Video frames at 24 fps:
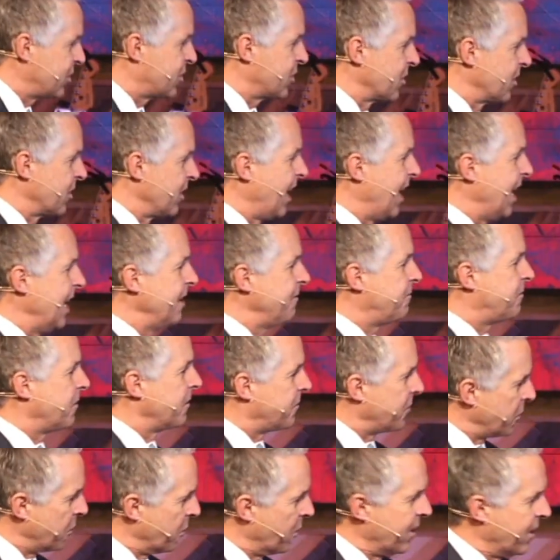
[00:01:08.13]
your life if
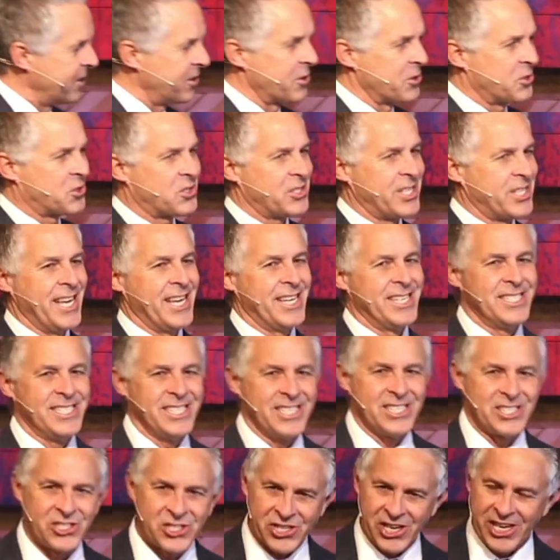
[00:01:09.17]
you understand
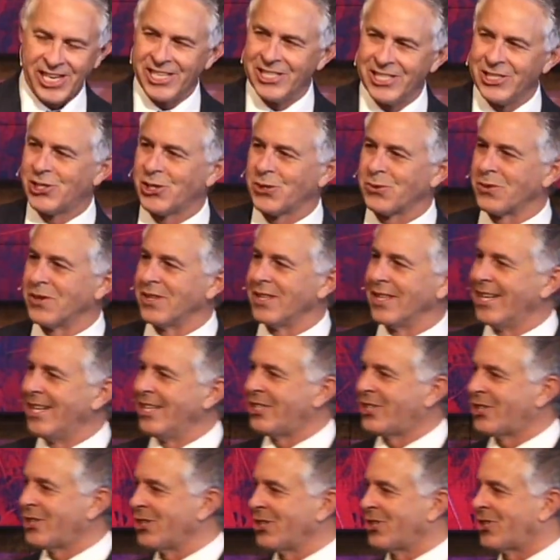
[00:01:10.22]
it, change your
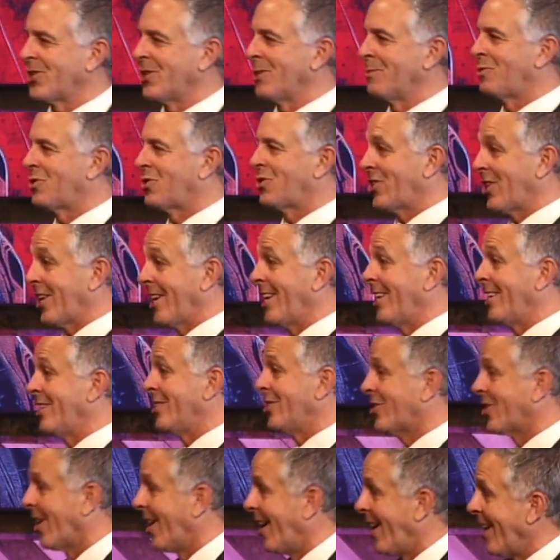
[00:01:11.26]
relationships, change
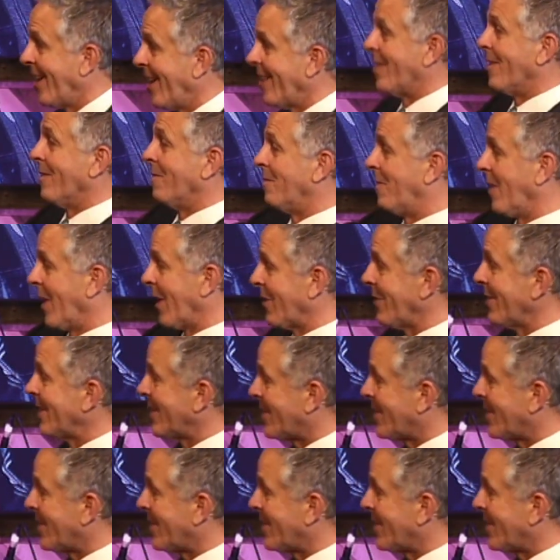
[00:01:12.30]
the very